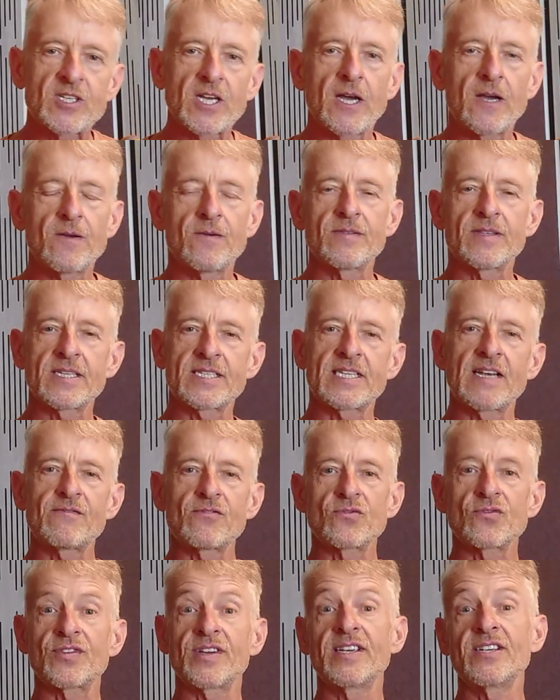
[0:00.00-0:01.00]
so there's
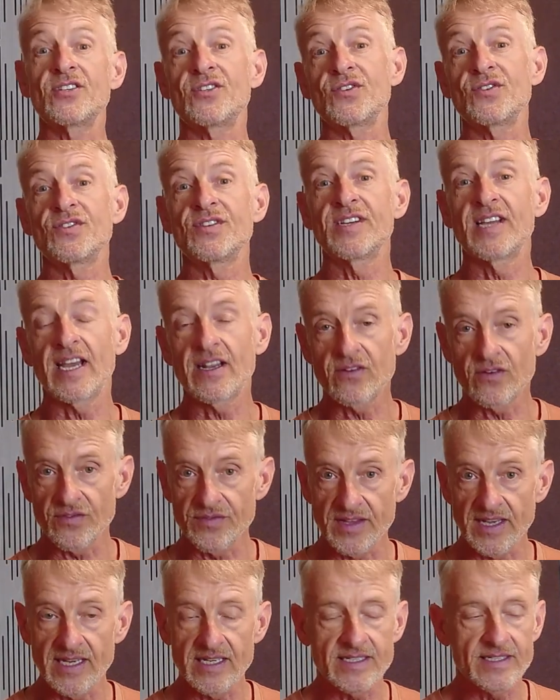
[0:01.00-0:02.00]
several things you can get
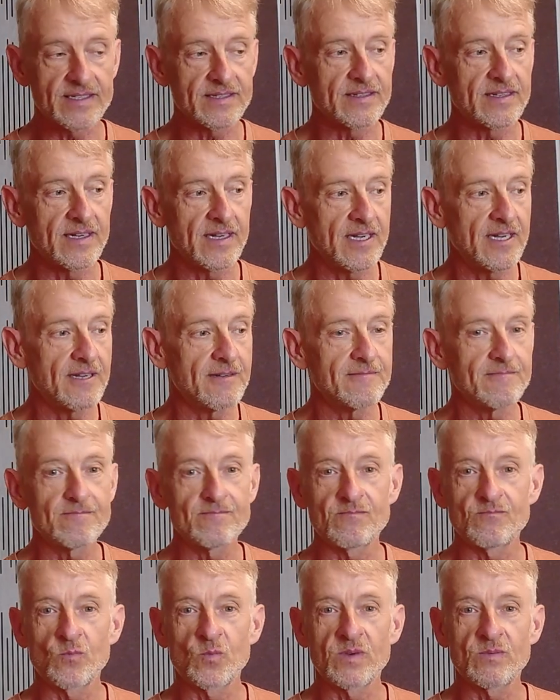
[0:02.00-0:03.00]
on this
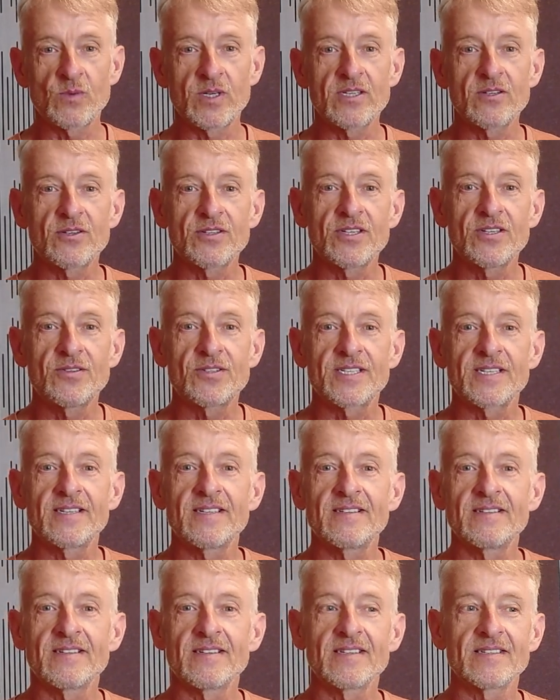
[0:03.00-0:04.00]
when you're
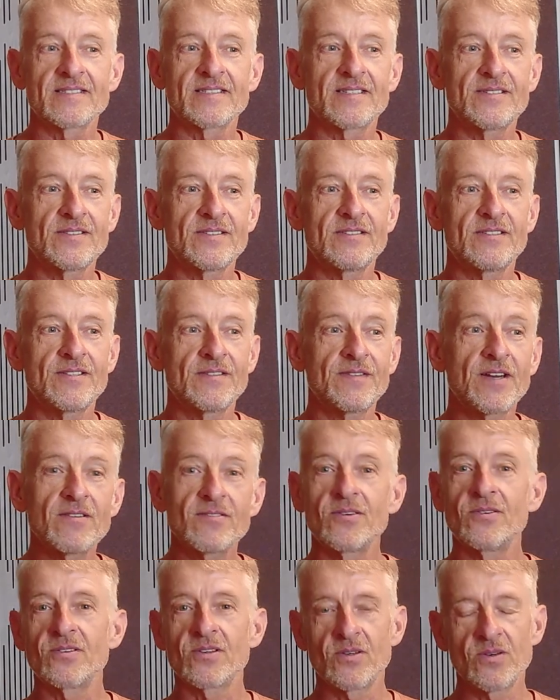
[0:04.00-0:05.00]
using your
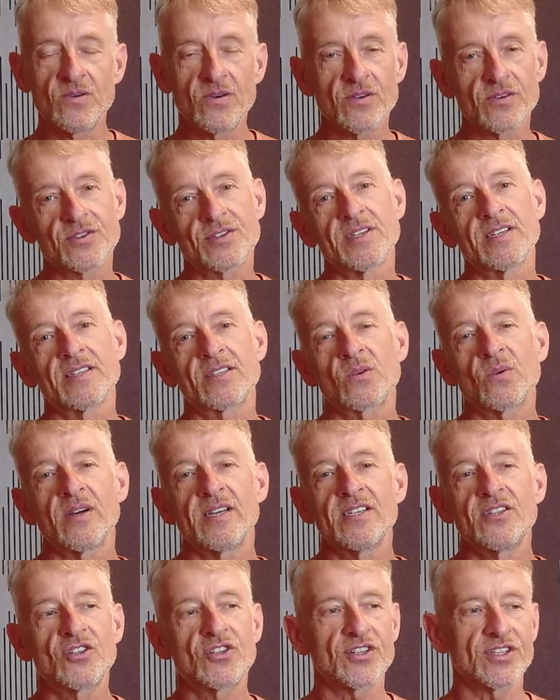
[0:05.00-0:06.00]
vocal cords. It's
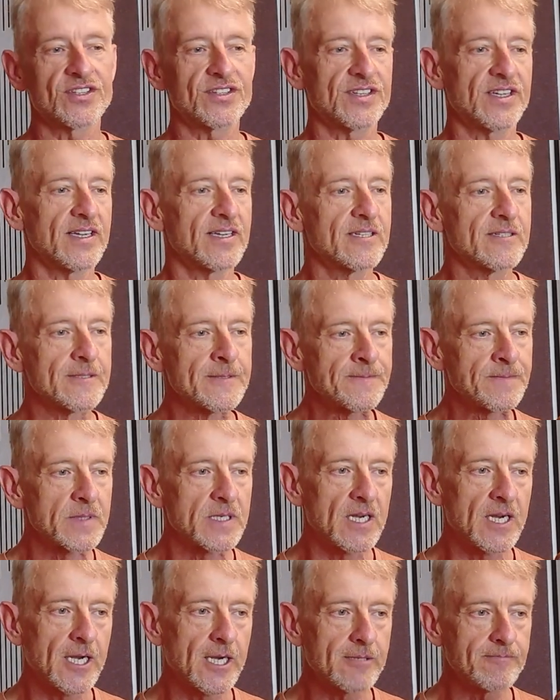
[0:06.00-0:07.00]
quite interesting.
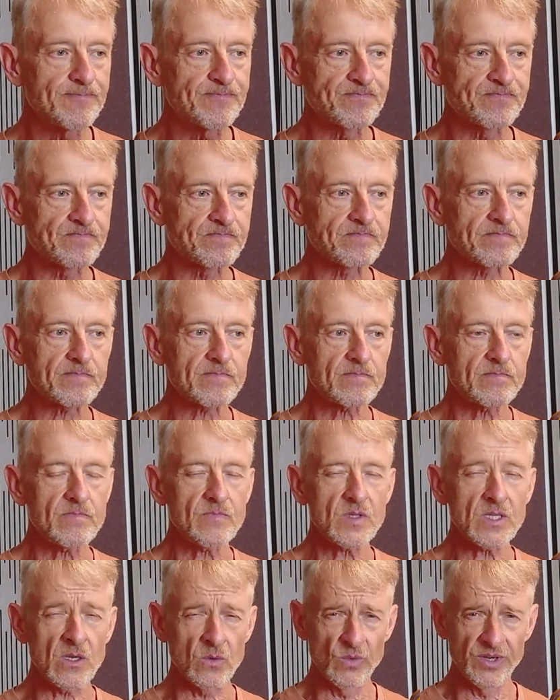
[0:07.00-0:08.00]

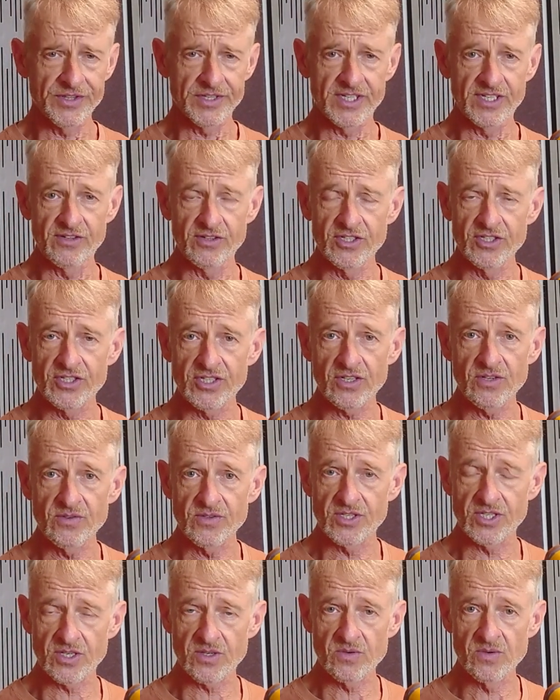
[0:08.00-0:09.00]
One thing you can
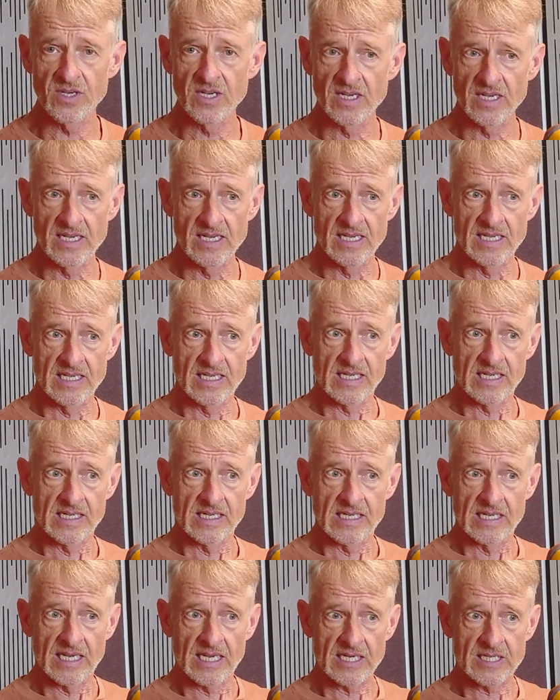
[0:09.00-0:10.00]
do to
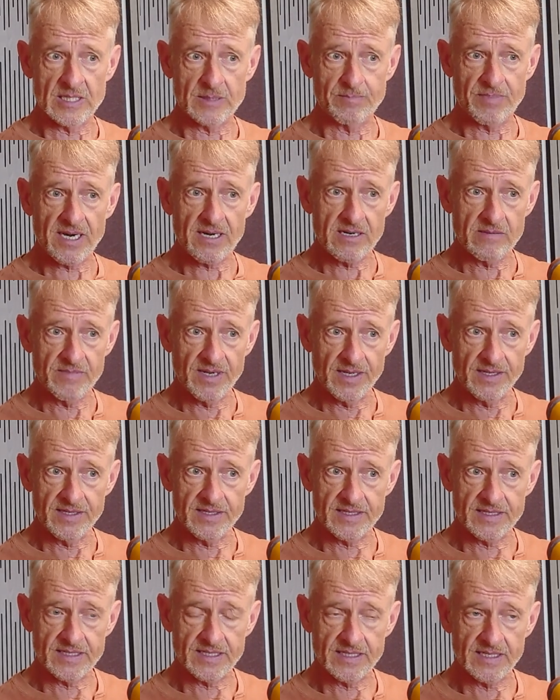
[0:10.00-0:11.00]

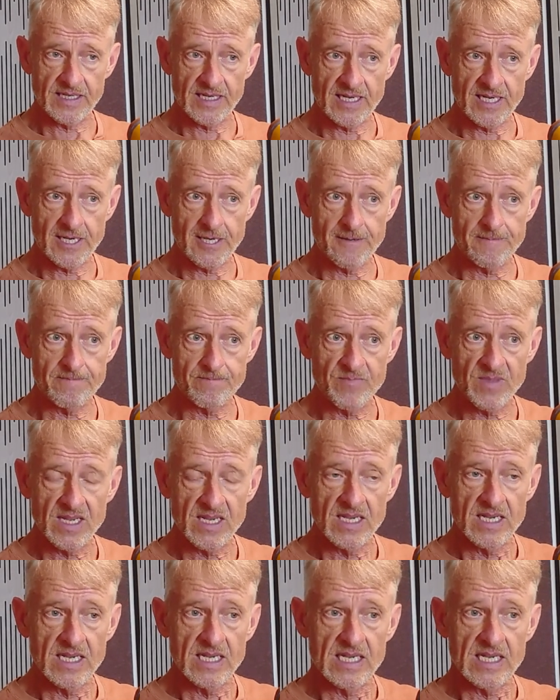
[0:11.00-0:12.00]
experiment
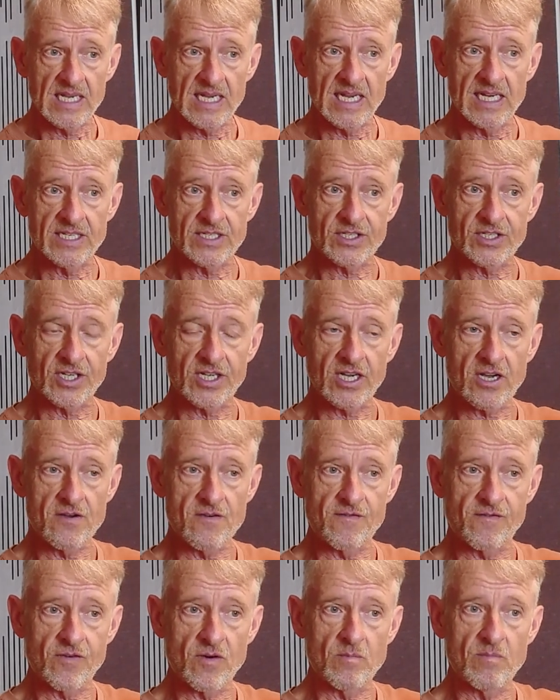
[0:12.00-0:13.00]
is to
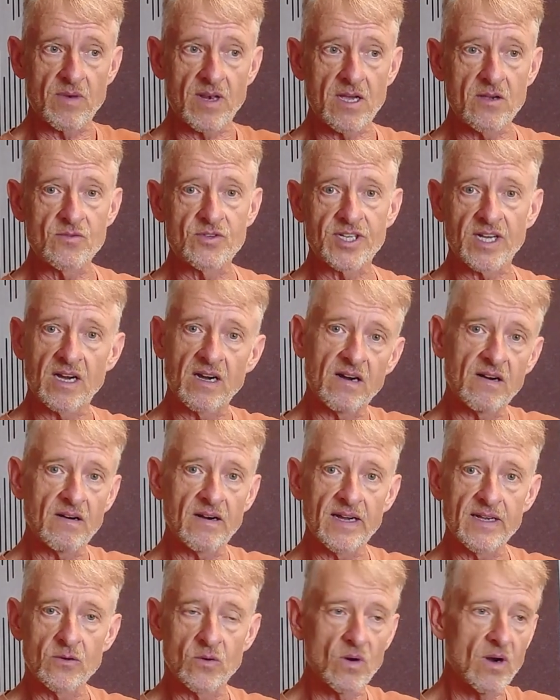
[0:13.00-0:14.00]
go from low to
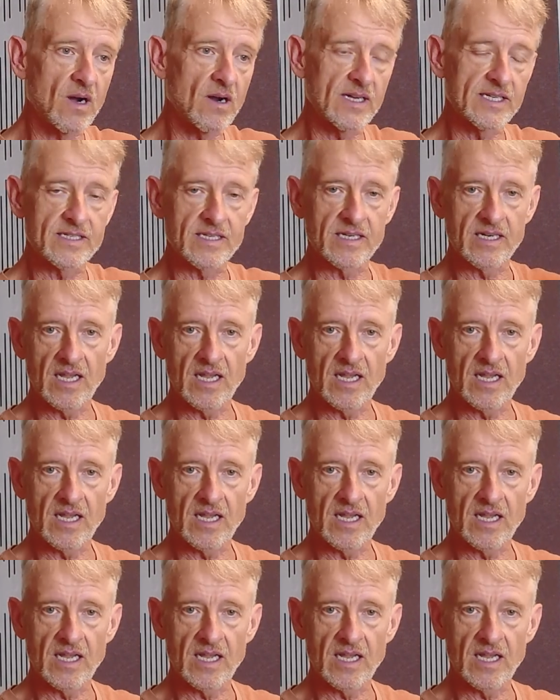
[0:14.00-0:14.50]
high or high